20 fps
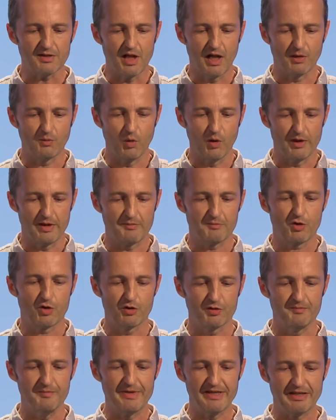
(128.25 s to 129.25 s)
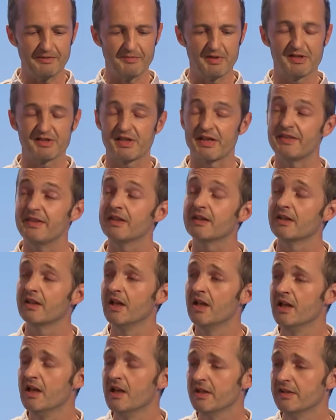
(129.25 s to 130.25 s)
and what it could mean. Because I think
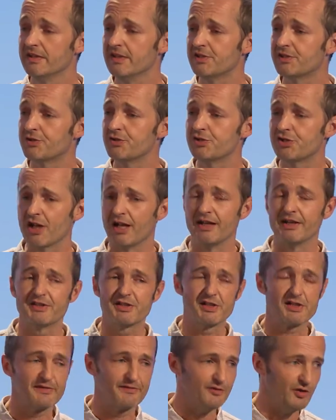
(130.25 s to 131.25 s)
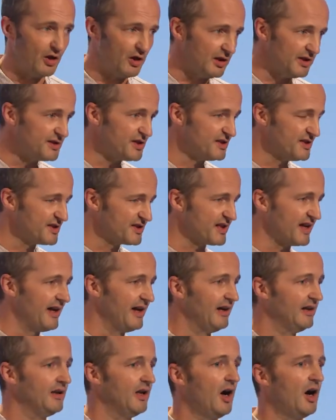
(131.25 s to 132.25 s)
these two challenges of knowledge and
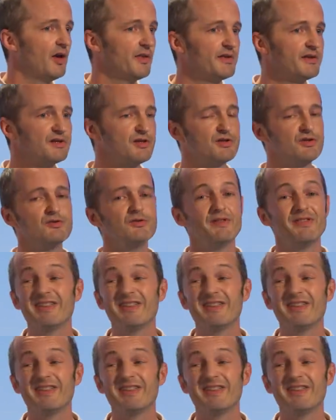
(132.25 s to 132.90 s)
scale are the two,